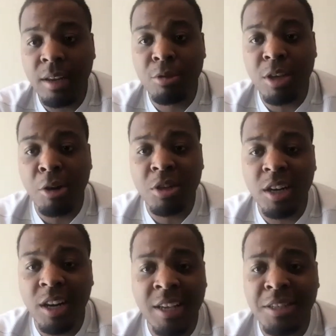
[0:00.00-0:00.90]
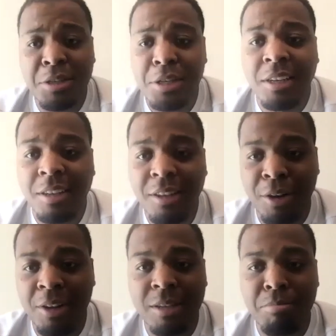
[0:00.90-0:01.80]
coaching in the SEC.
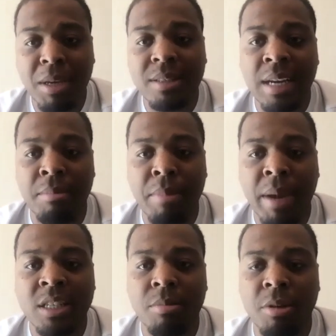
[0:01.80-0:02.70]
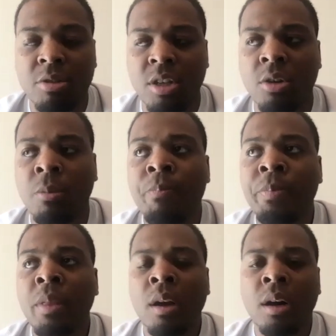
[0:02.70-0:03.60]
That's big time basketball. So
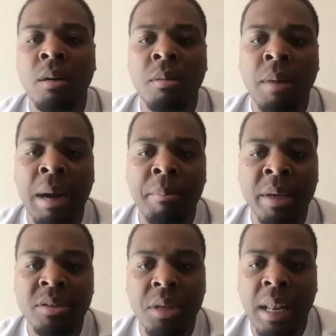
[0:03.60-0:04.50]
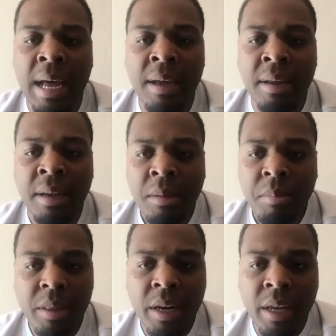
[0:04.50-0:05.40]
I missed a lot. But
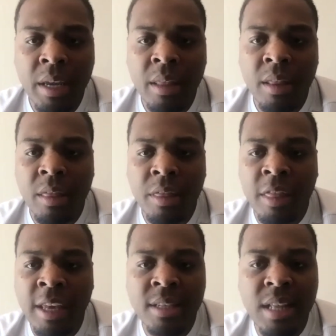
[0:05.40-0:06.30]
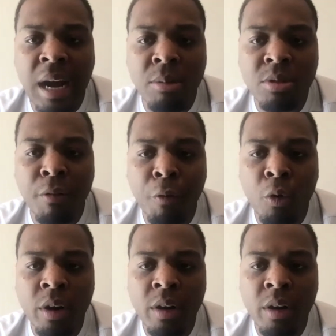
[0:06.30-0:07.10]
then again, the things that I was afforded